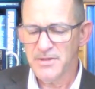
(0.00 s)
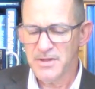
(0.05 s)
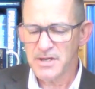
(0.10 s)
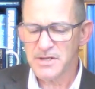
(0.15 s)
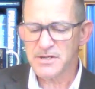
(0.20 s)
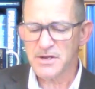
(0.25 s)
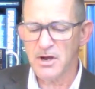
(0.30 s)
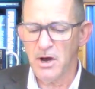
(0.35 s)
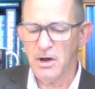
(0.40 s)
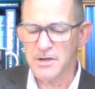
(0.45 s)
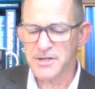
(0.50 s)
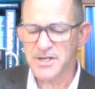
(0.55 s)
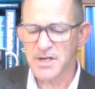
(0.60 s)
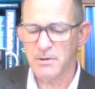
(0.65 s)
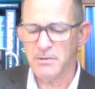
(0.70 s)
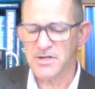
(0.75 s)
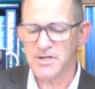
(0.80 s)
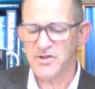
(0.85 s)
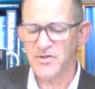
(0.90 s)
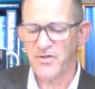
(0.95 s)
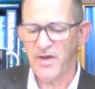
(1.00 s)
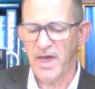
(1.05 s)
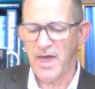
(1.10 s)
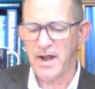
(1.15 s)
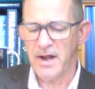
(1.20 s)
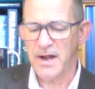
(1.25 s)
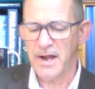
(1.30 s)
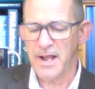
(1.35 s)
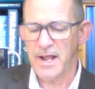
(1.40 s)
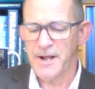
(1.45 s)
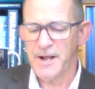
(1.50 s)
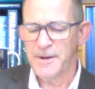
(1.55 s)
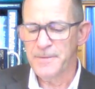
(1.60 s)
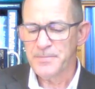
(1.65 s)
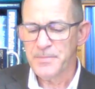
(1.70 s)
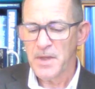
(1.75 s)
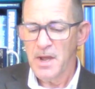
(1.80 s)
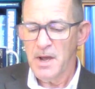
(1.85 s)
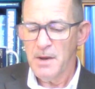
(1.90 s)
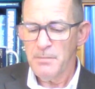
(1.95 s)
This also is vanity,
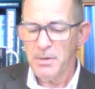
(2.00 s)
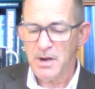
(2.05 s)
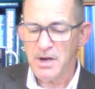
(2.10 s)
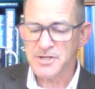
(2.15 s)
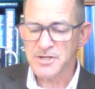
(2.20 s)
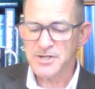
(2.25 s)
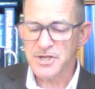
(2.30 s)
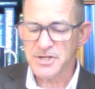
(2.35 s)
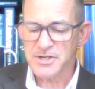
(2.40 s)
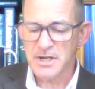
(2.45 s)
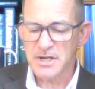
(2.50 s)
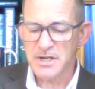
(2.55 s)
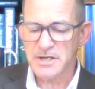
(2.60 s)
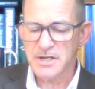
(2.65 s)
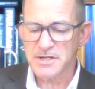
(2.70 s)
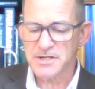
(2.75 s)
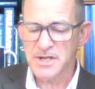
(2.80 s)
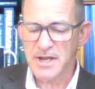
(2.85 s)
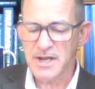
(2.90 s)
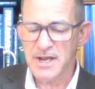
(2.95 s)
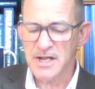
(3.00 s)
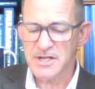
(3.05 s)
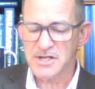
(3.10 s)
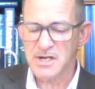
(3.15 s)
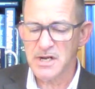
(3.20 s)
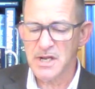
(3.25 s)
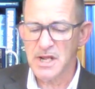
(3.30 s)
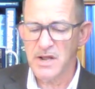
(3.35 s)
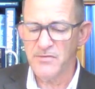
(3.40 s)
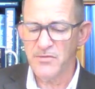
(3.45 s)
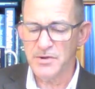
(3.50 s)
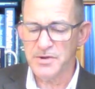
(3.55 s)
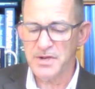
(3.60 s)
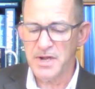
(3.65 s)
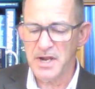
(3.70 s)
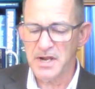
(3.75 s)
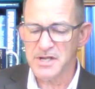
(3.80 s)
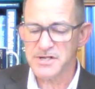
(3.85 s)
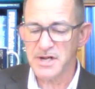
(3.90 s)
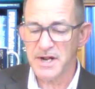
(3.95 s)
because the sentence against an evil
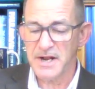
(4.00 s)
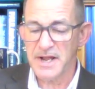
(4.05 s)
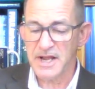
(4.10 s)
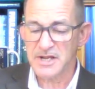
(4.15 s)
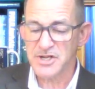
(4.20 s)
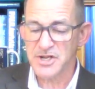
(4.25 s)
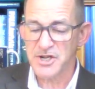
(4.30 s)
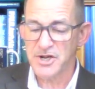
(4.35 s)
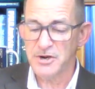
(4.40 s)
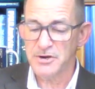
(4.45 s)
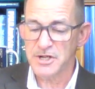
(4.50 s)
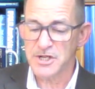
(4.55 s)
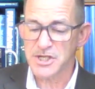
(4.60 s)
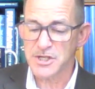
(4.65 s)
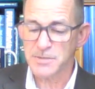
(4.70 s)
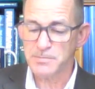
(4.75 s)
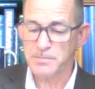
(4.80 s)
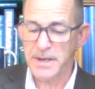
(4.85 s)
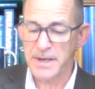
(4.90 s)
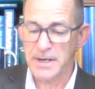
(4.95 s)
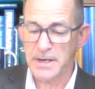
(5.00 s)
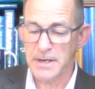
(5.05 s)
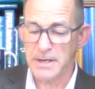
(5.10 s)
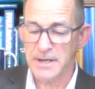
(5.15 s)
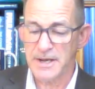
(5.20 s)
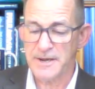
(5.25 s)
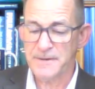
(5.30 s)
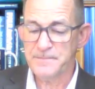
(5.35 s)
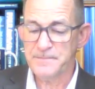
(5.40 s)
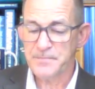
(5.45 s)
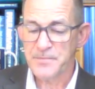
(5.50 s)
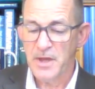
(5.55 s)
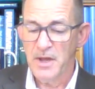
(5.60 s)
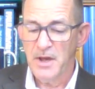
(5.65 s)
deed is not executed speedily.